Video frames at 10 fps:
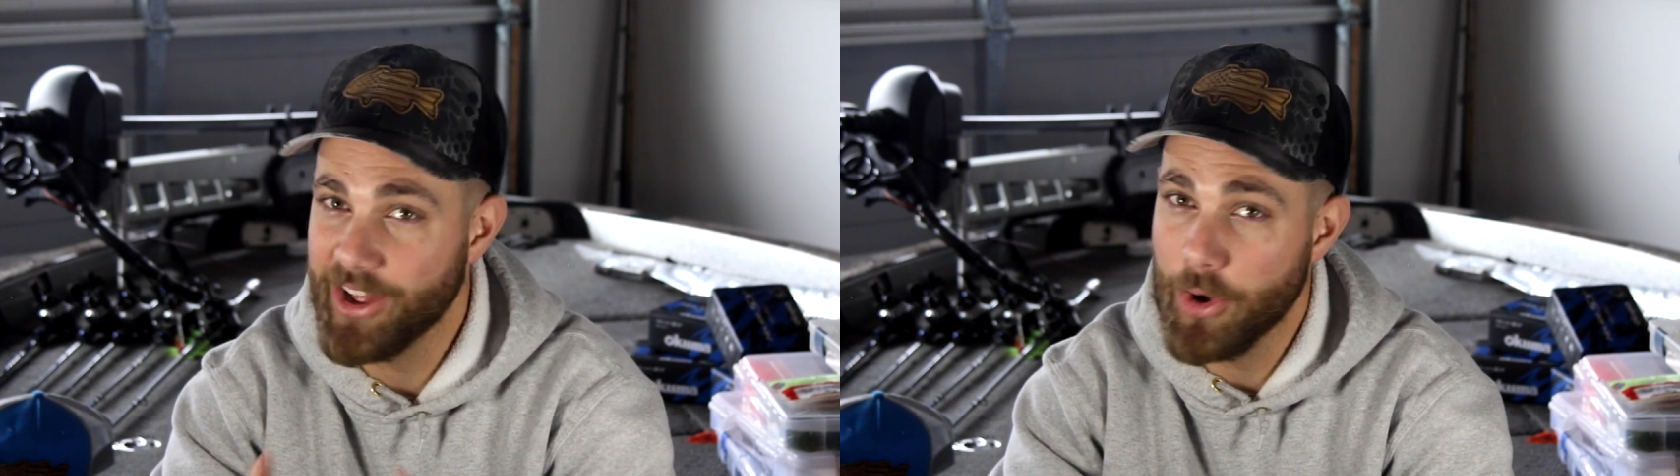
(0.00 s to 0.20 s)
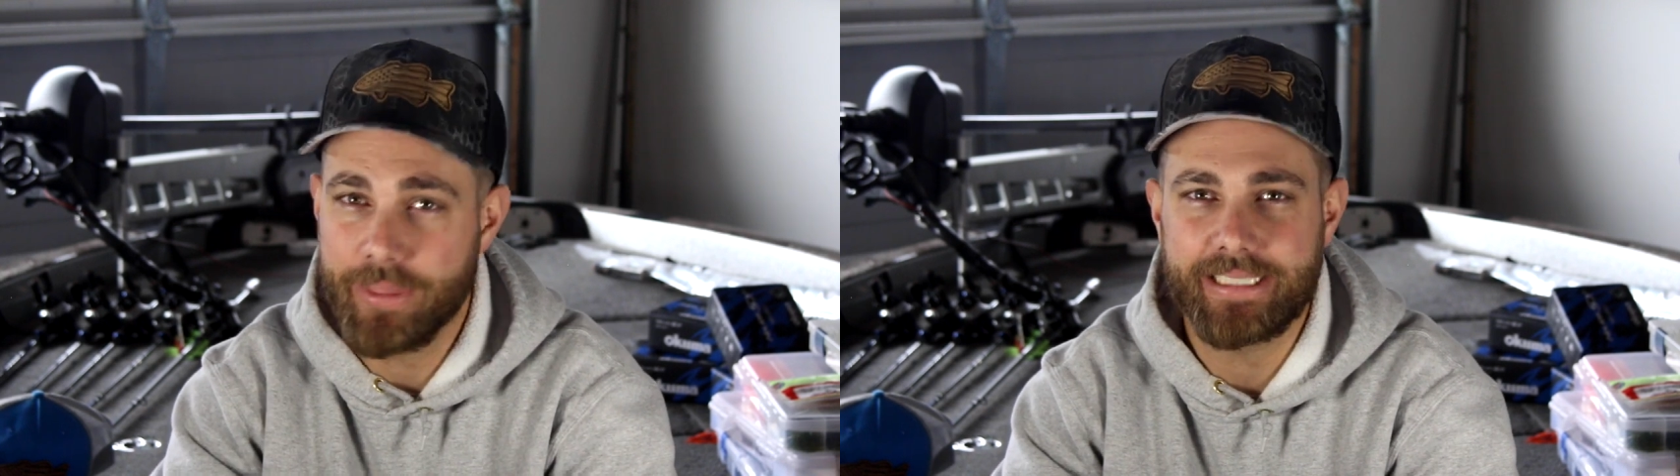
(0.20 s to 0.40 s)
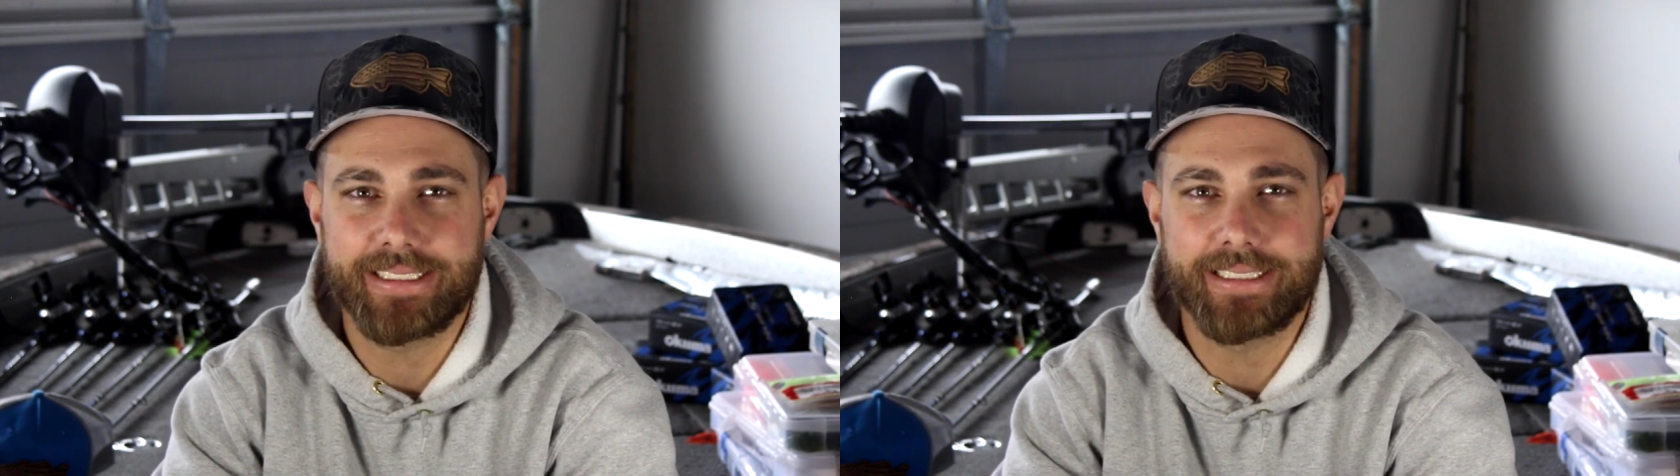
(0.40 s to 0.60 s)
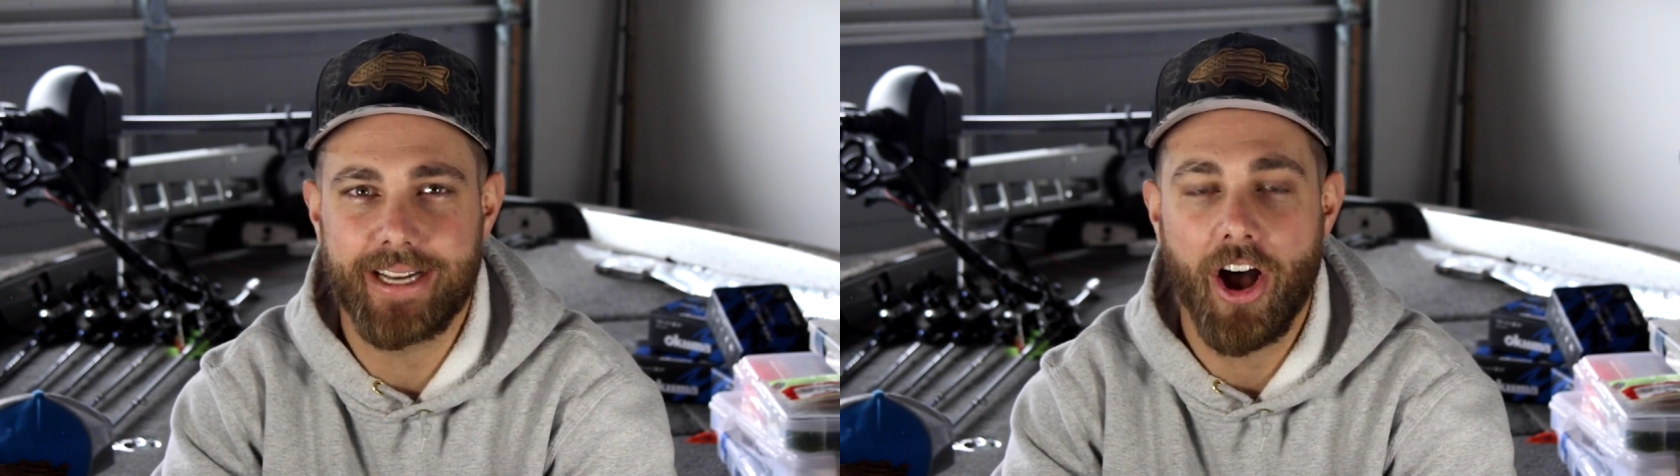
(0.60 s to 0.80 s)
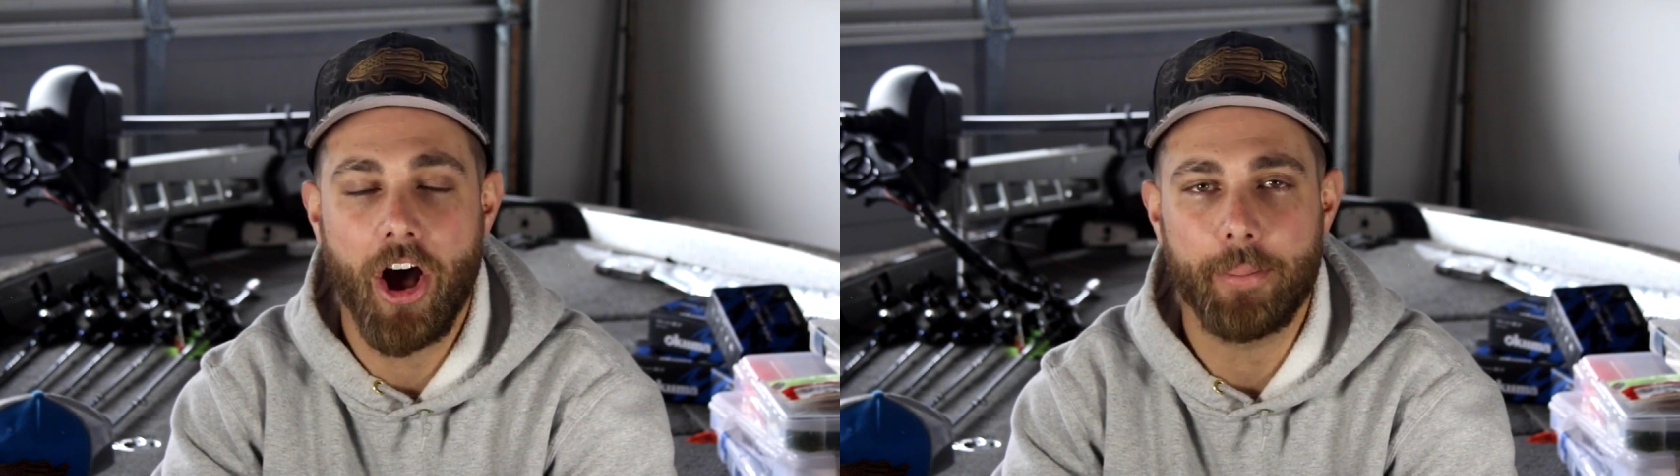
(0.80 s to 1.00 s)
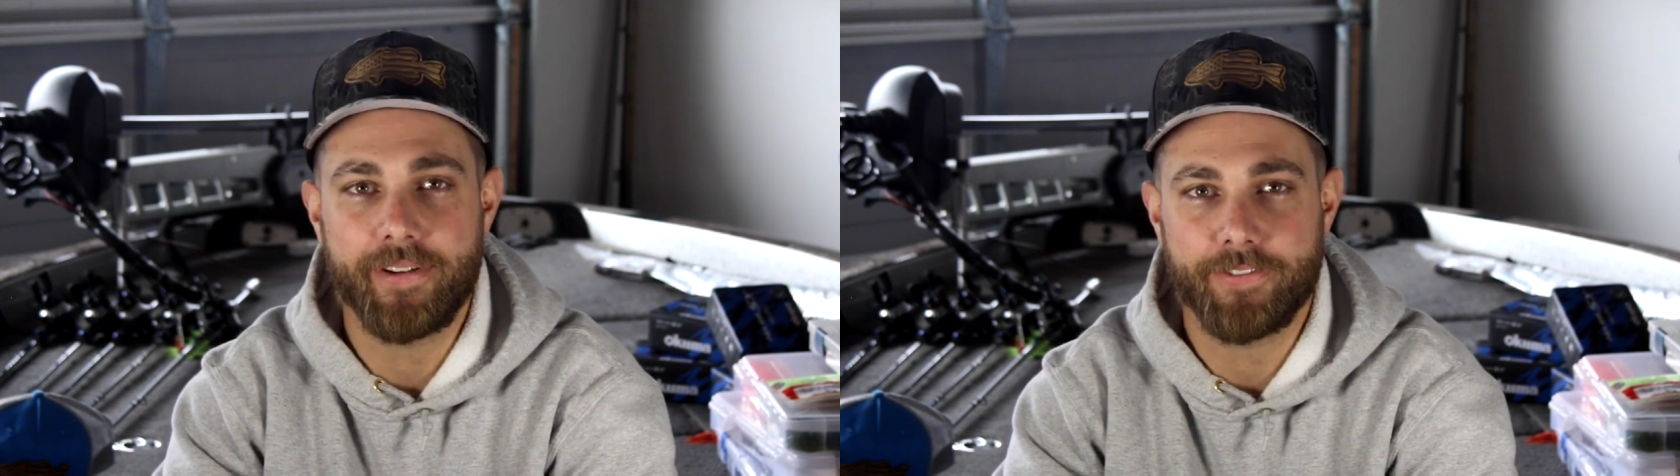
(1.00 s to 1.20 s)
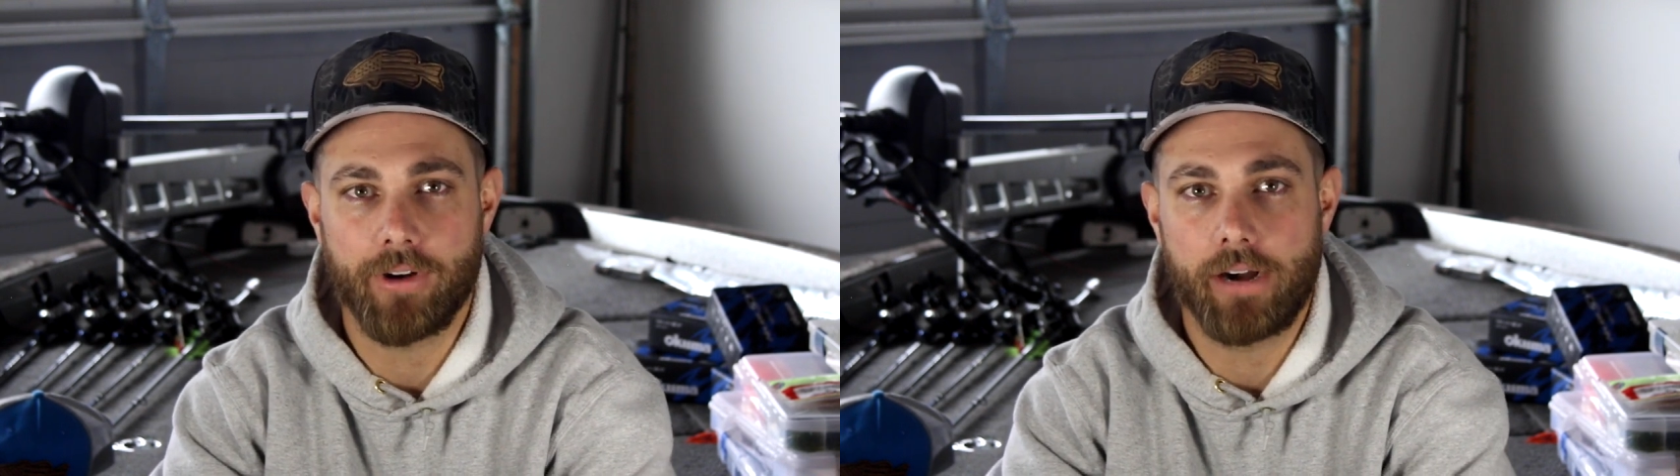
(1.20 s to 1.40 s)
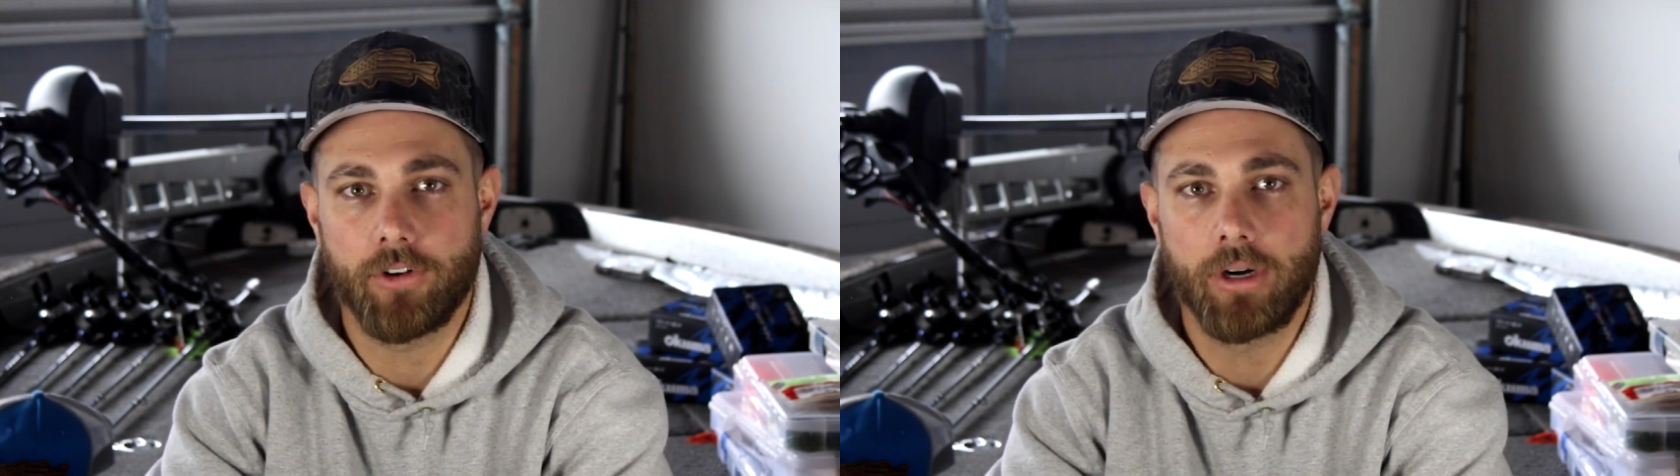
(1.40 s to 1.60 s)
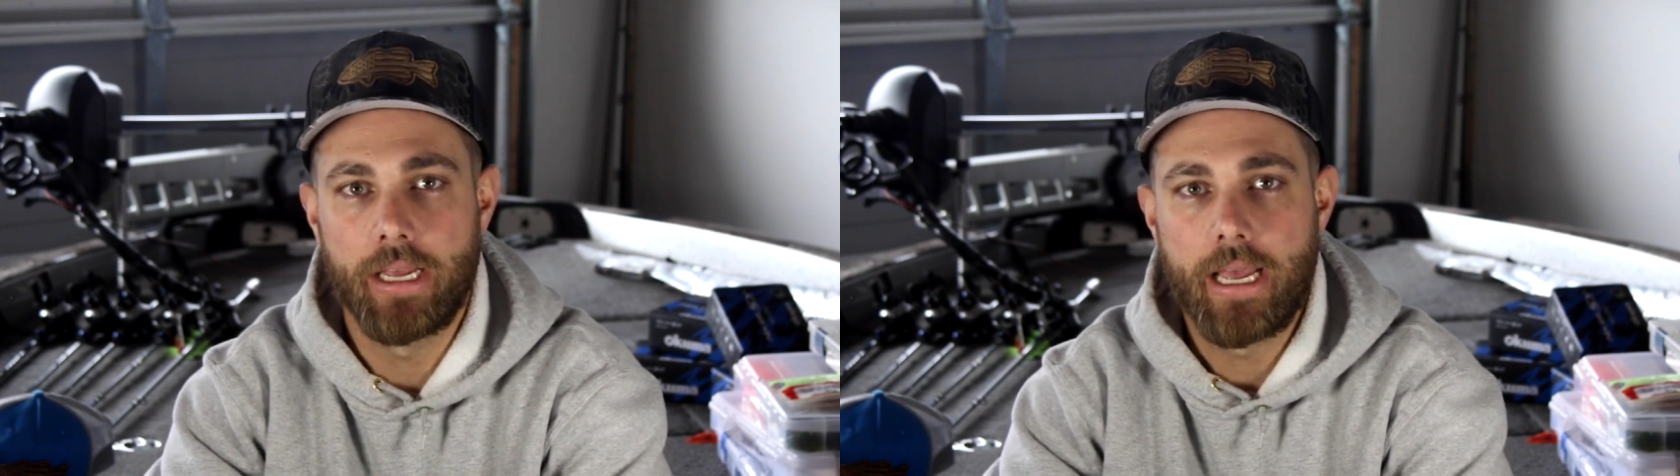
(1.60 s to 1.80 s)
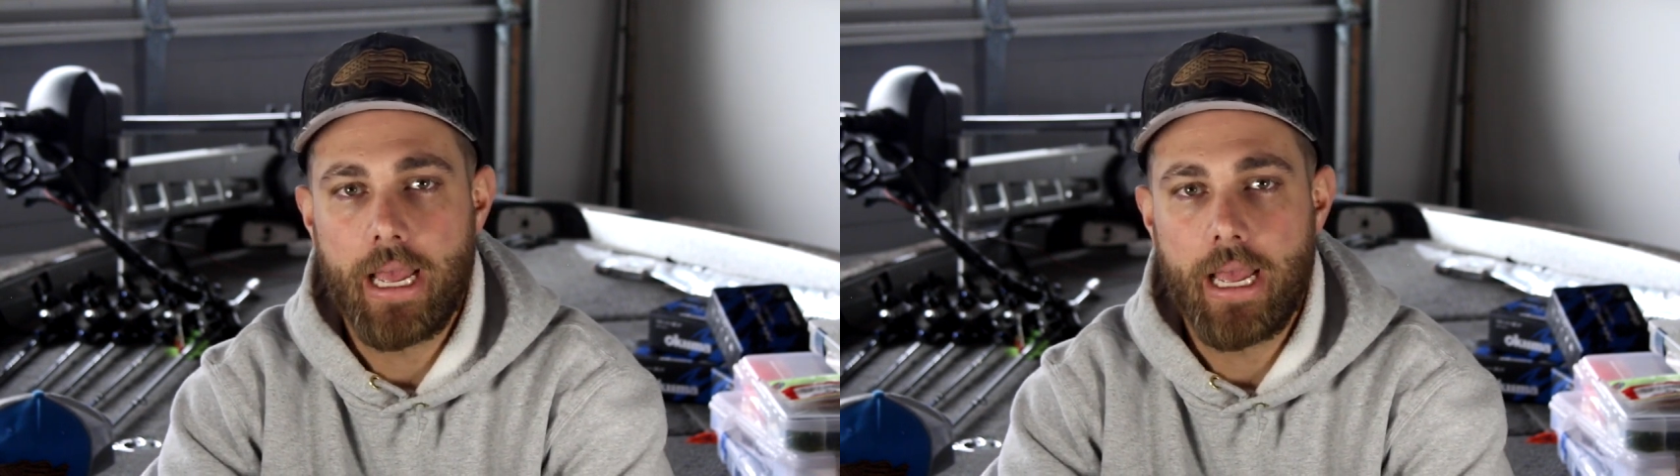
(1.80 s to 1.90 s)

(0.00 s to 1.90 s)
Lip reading: I hope this doesn't haunt me forever,